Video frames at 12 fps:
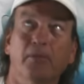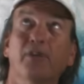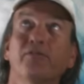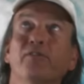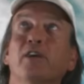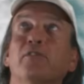
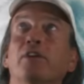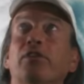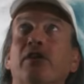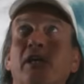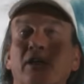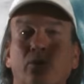my
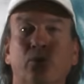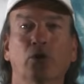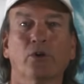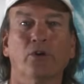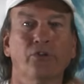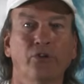favorite thing in the
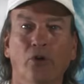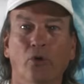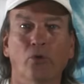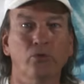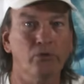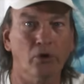world.
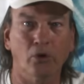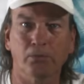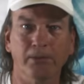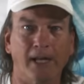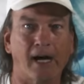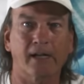No
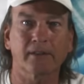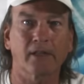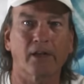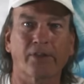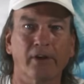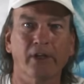block,
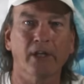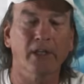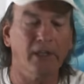nothing.